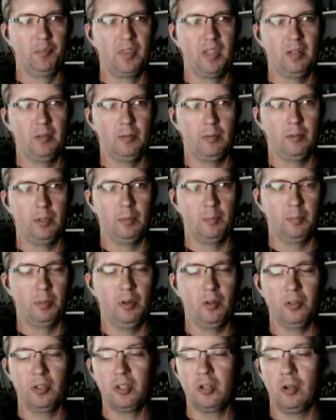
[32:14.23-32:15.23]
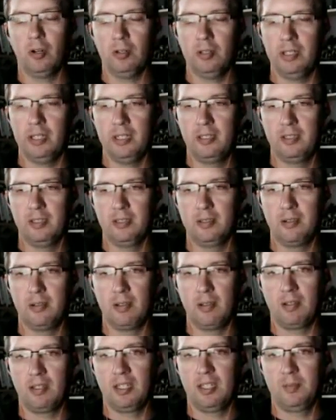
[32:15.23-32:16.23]
were pulled the goalie to
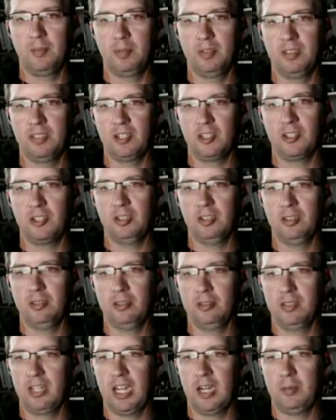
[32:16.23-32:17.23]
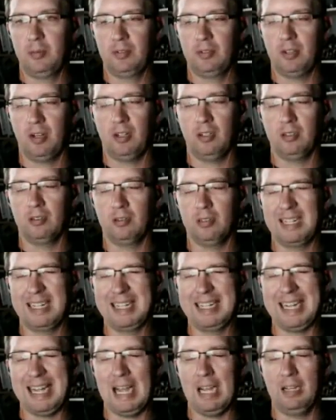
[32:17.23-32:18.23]
get a possession, and Callum
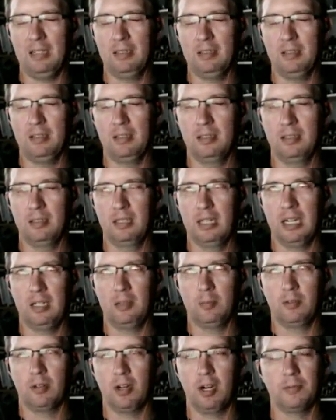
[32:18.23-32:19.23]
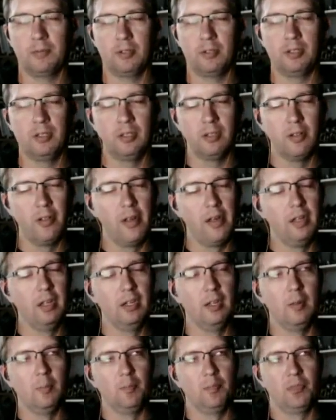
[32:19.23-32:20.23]
Crawford
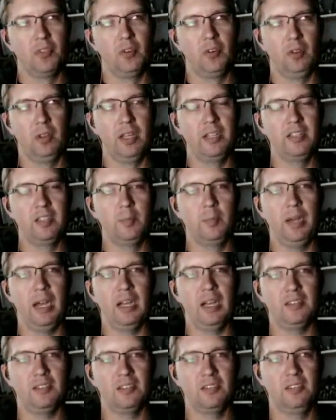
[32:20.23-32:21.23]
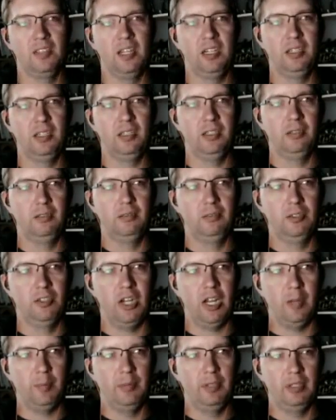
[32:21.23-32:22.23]
threw a lazy pass to Sandy
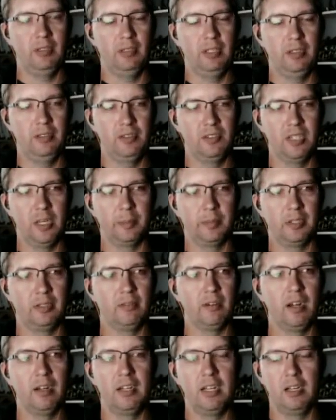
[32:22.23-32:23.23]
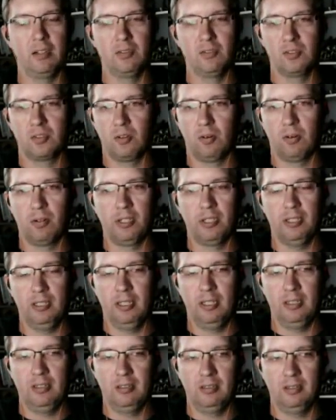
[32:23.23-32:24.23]
Chapman, intercepted, ran down, and scored
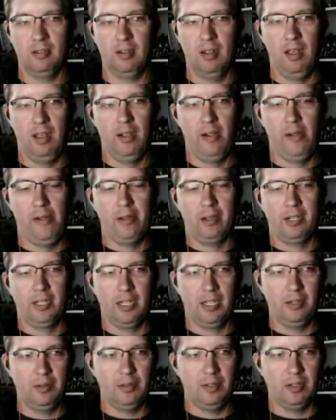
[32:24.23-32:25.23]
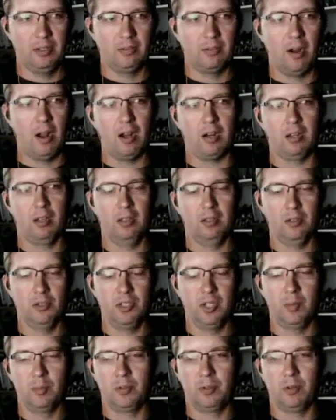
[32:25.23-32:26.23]
it, and gave the Rock a little
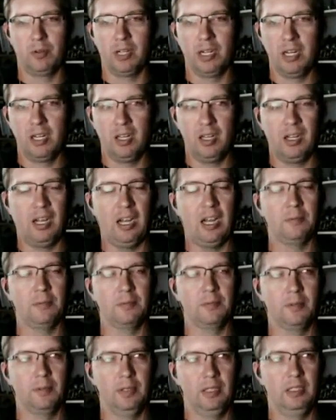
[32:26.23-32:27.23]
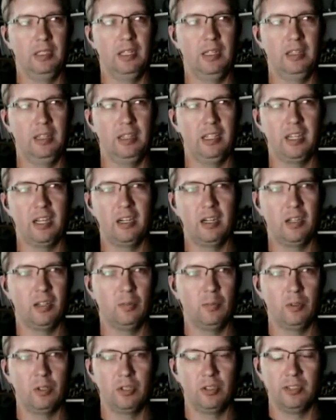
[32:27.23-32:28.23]
jump going into the half, and then got
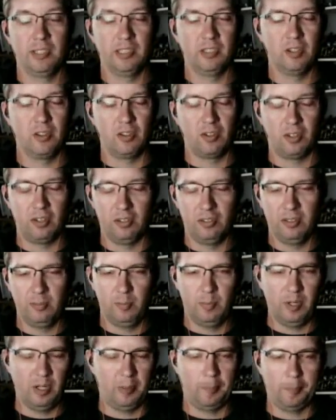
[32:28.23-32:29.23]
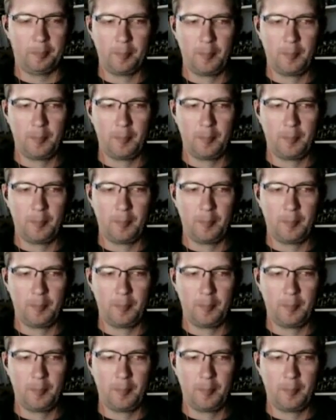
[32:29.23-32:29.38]
another one early in the third. But